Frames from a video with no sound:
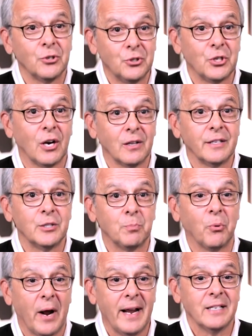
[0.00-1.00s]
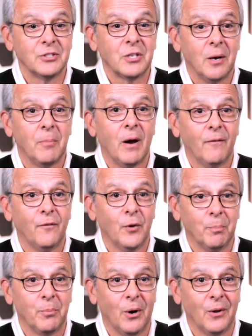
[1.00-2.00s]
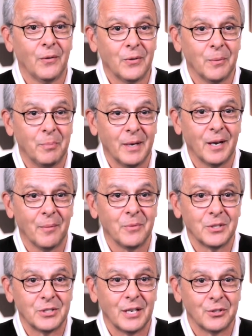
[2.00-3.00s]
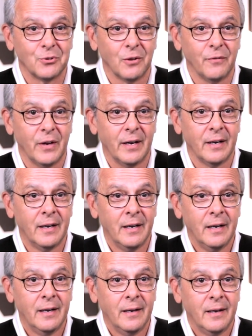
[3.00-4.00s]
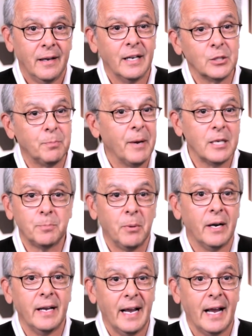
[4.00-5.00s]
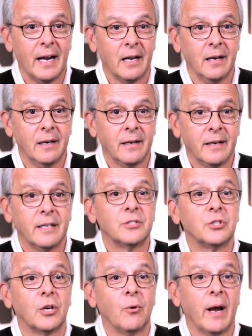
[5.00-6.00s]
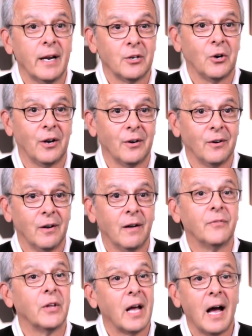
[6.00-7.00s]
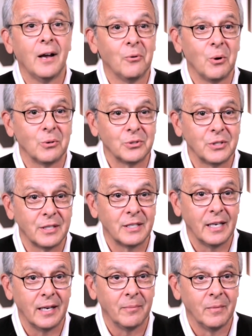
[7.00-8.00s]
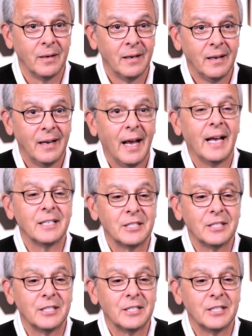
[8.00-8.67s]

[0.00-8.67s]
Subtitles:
Charlie's brains about football that become the central event. His best buddy, Anna, is the granddaughter of the guy who owns the team. And